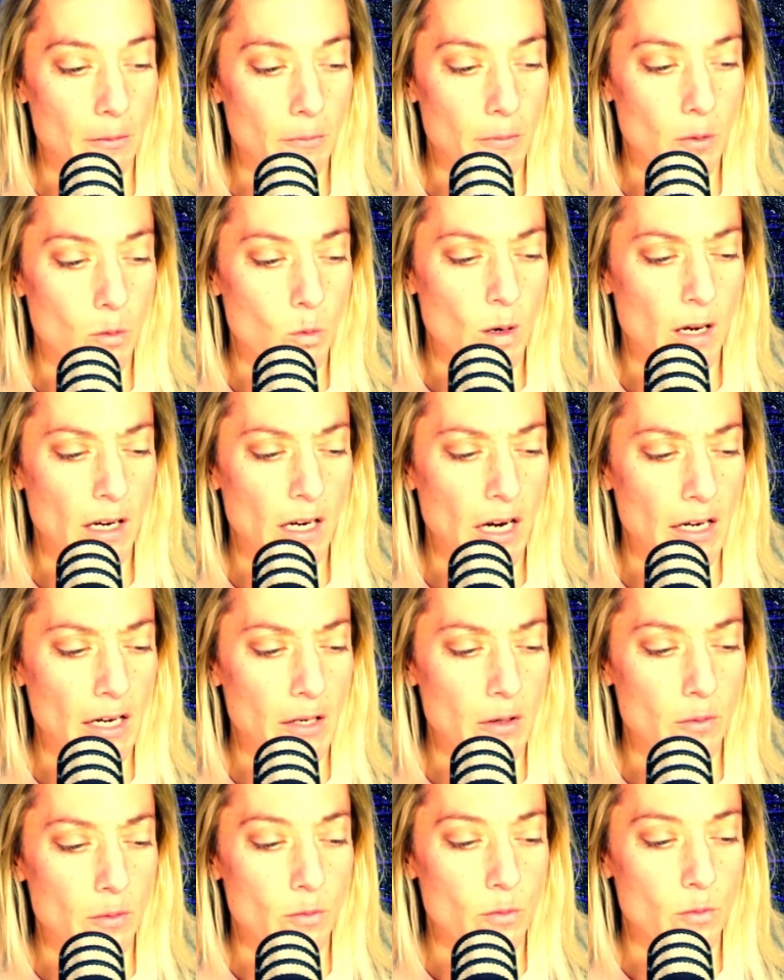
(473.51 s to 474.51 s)
when
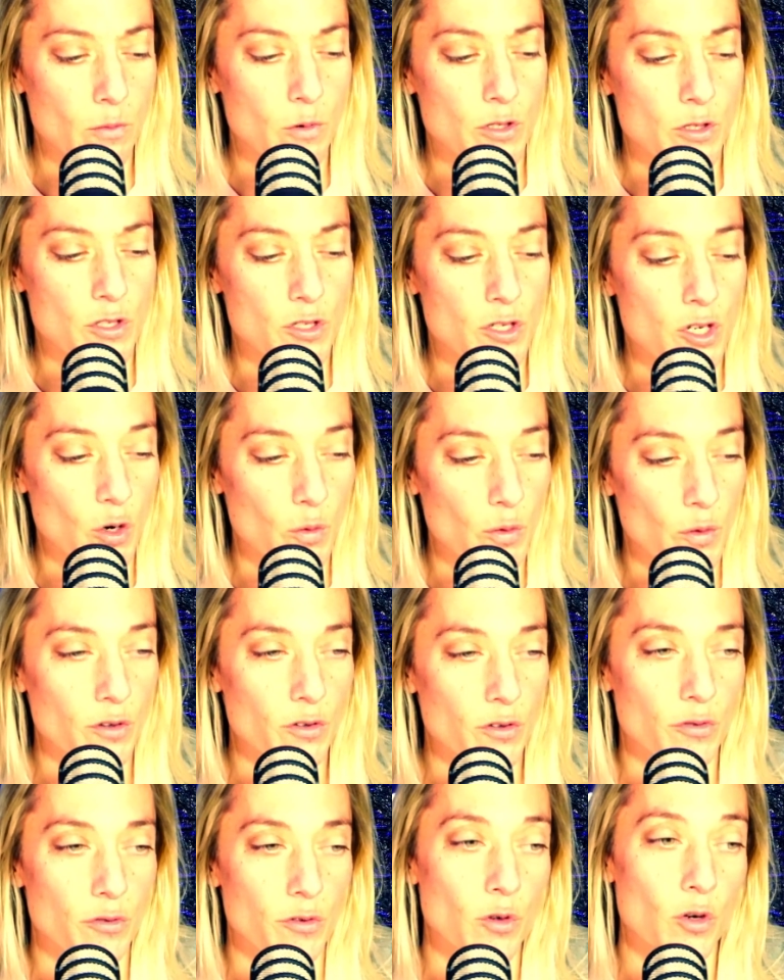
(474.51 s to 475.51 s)
I was going
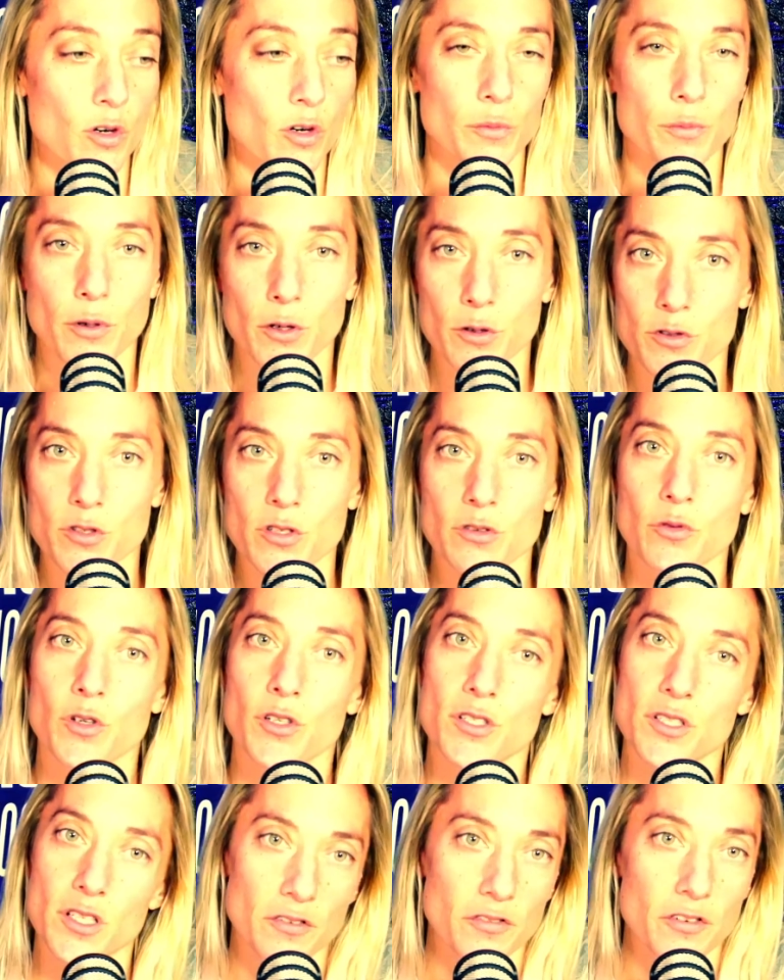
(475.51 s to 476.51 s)
through all the
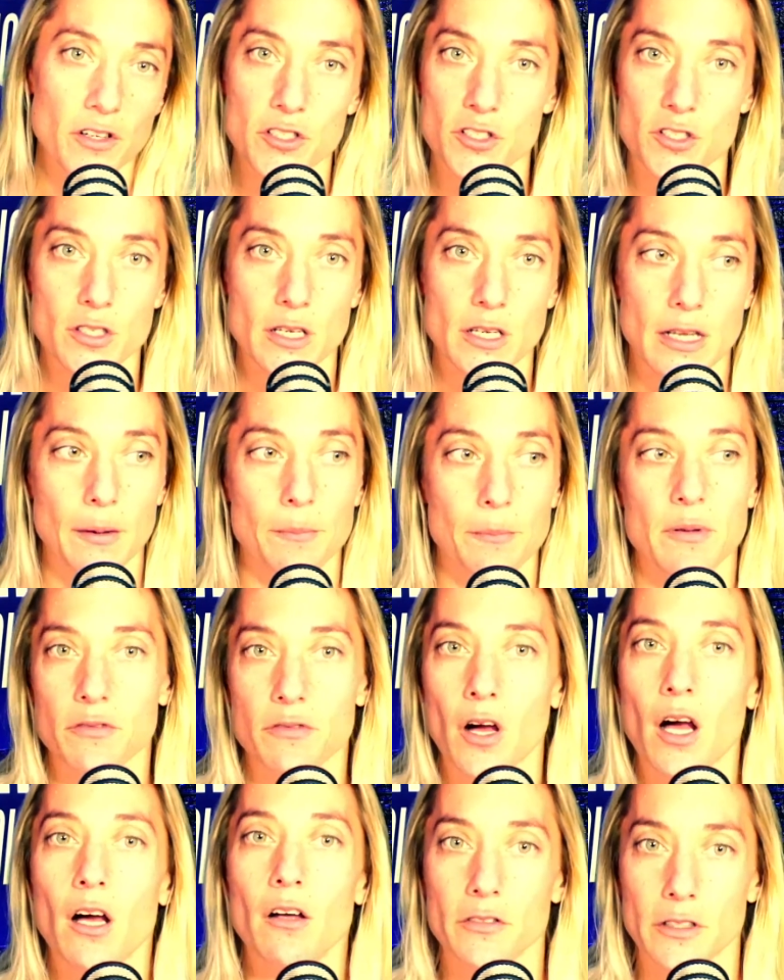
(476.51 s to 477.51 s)
post-divorce stuff, it kept
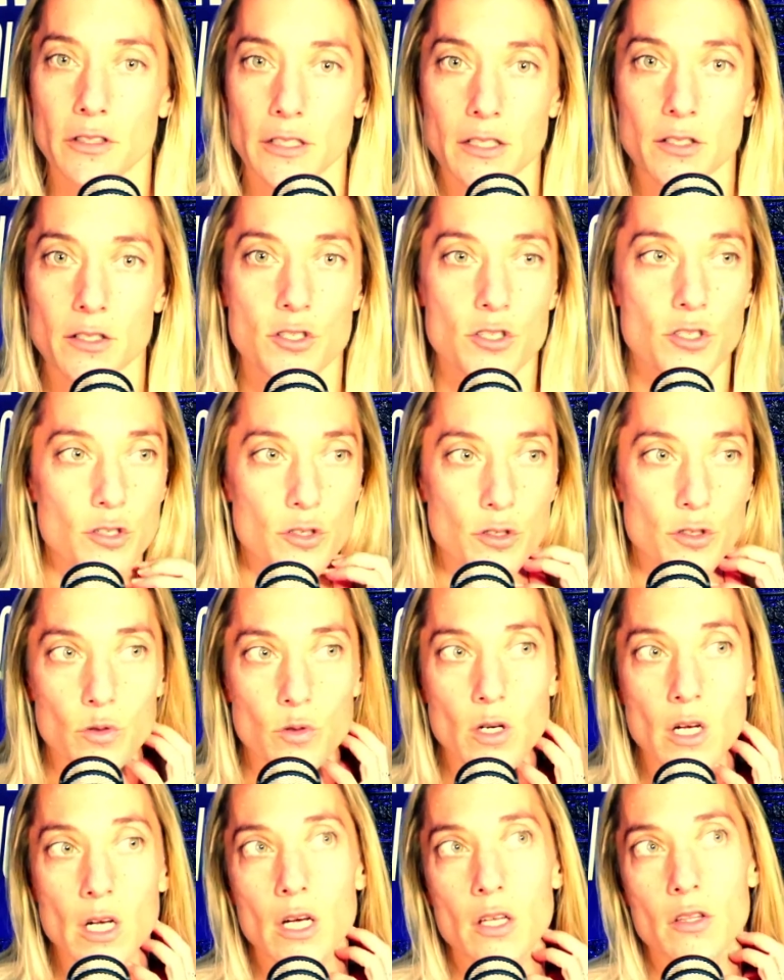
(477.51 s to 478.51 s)
evolving into
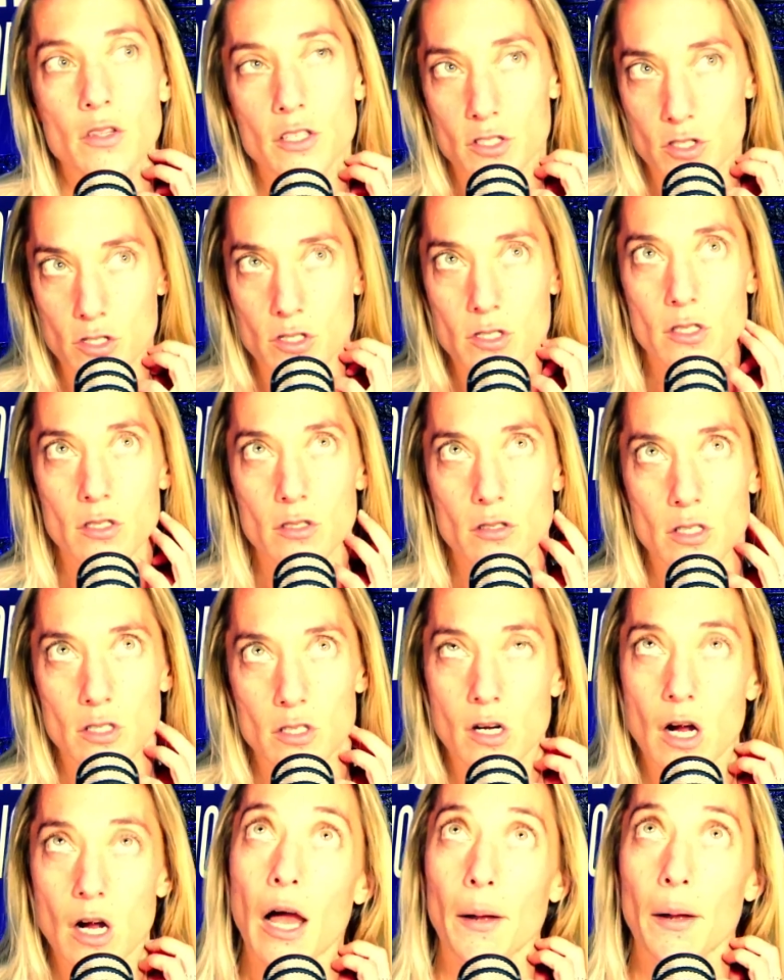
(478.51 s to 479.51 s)
this
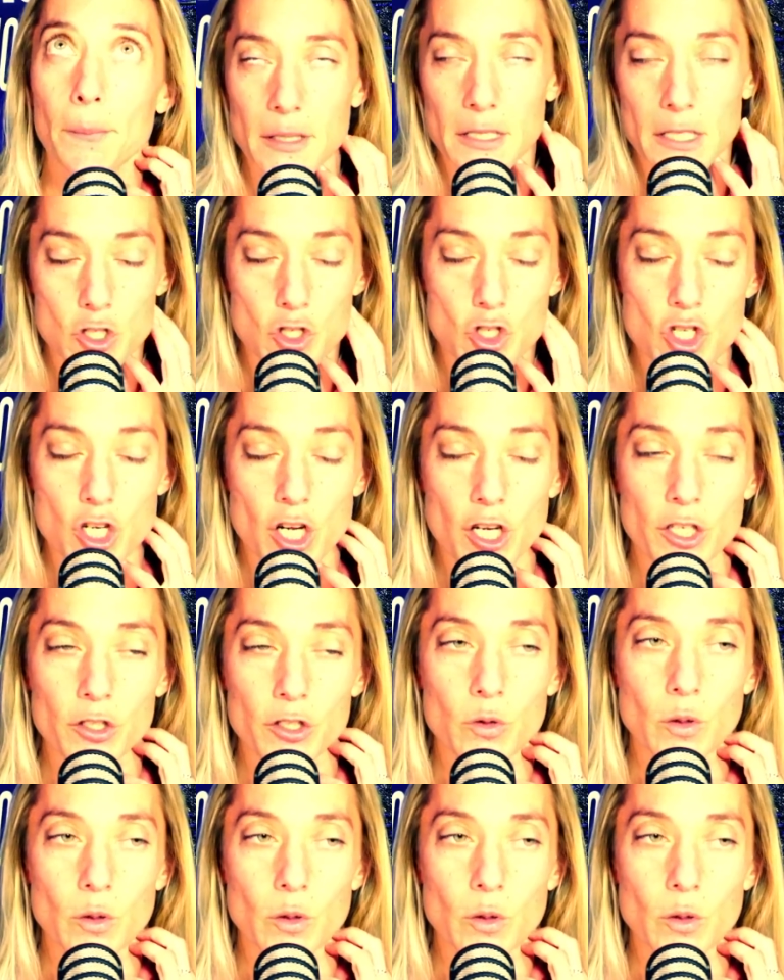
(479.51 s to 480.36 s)
comedy show.